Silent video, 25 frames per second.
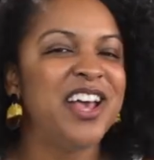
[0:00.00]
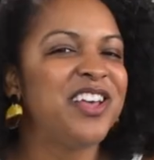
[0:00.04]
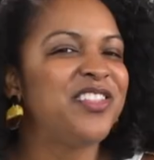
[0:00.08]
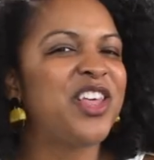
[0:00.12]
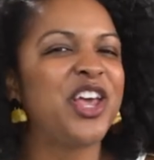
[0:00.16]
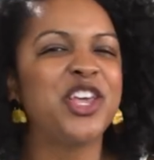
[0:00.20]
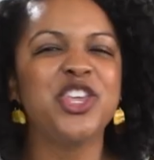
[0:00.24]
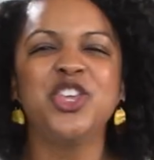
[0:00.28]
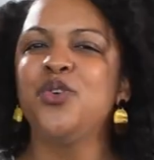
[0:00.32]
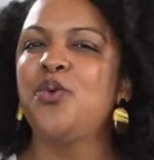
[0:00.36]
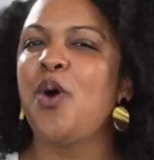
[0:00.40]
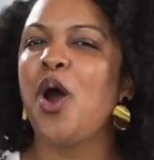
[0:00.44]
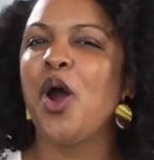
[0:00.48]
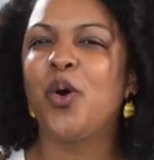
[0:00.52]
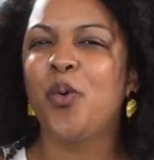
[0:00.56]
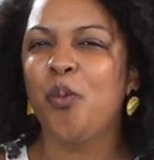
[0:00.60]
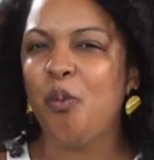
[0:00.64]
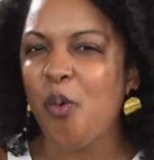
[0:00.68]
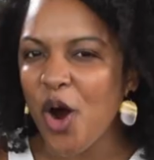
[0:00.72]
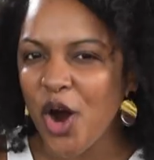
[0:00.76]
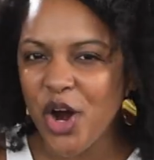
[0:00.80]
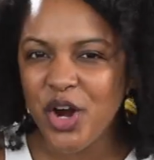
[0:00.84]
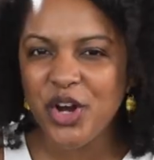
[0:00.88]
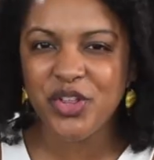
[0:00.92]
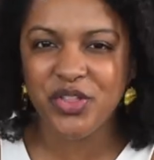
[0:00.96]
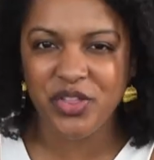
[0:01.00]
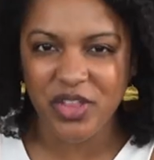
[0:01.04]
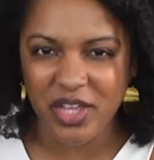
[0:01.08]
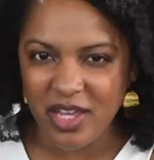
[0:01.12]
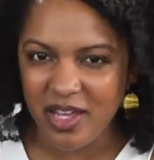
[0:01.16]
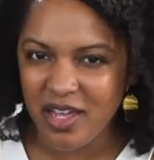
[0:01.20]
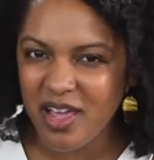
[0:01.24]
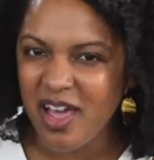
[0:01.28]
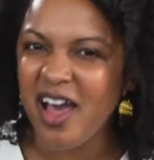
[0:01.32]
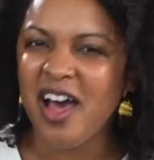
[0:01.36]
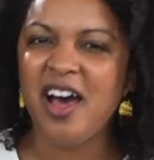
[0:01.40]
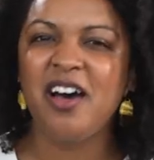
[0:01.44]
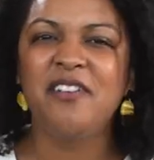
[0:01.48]
that you are
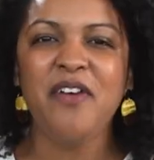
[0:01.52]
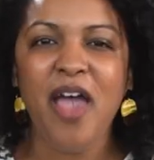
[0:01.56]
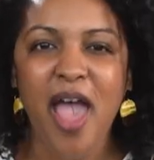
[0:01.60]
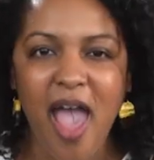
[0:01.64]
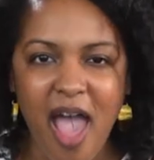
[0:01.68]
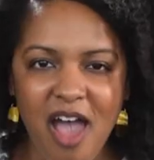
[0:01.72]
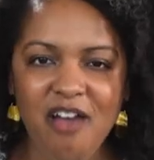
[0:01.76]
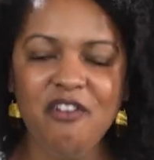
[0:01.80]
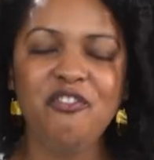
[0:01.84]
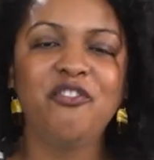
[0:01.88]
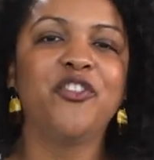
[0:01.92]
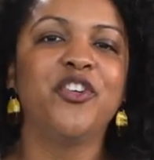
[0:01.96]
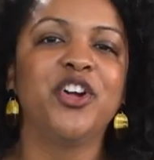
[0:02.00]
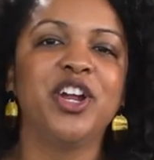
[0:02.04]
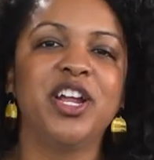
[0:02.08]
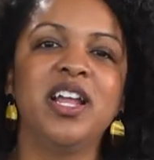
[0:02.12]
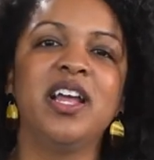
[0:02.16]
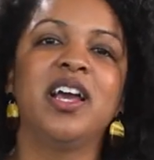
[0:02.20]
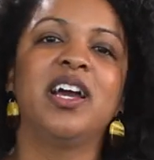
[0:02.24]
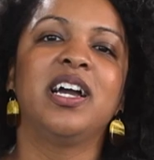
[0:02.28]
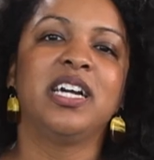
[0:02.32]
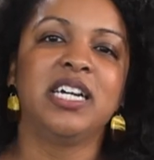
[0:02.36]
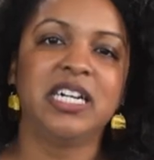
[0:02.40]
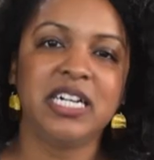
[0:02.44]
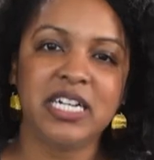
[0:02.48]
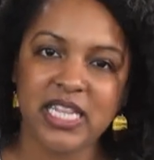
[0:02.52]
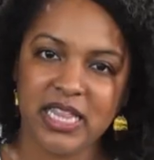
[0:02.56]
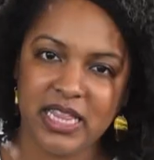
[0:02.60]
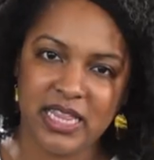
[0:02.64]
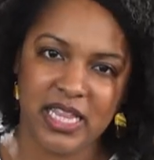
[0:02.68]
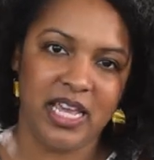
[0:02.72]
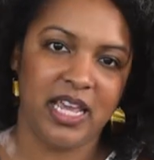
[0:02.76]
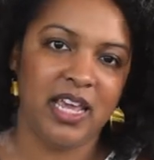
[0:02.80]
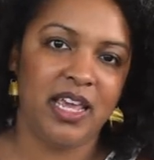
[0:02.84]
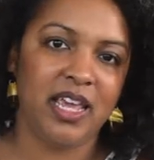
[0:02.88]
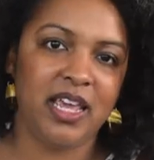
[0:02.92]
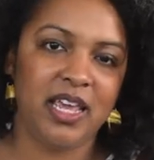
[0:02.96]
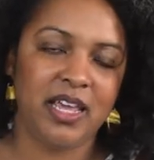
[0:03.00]
worthy of every good
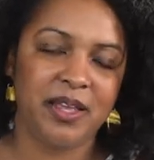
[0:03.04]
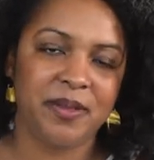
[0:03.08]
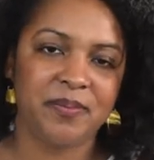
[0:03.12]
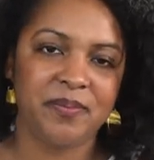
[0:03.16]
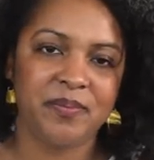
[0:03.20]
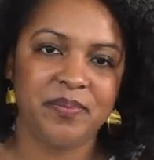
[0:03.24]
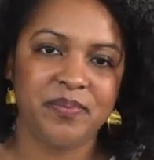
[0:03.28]
thing.